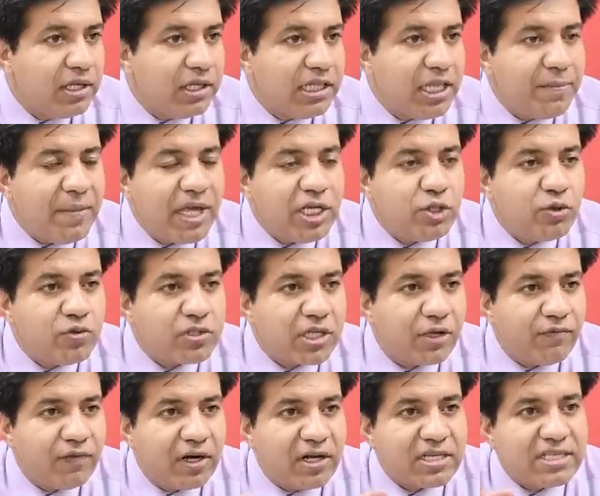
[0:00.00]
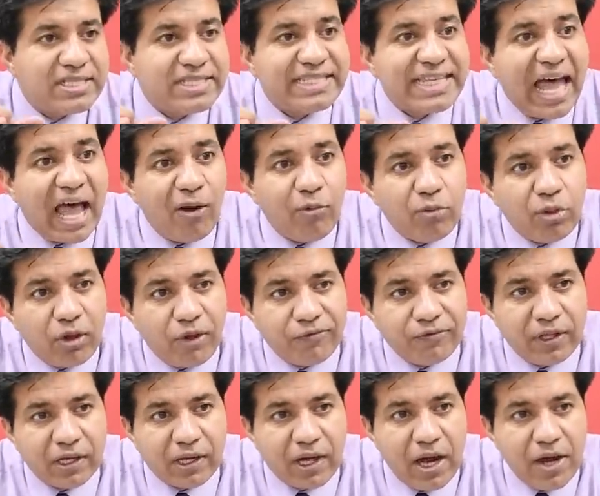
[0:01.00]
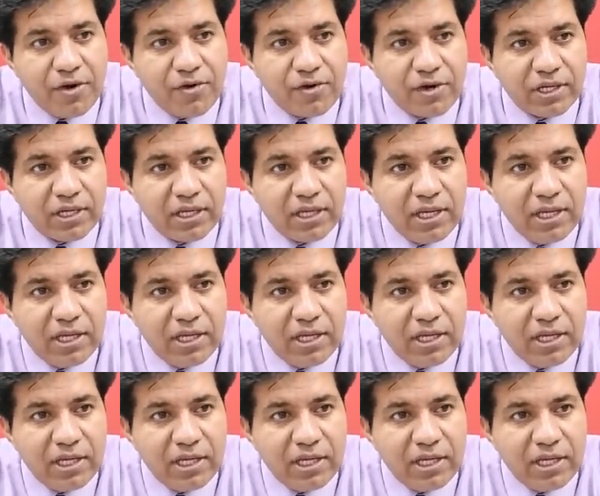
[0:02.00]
they may use the word south of the country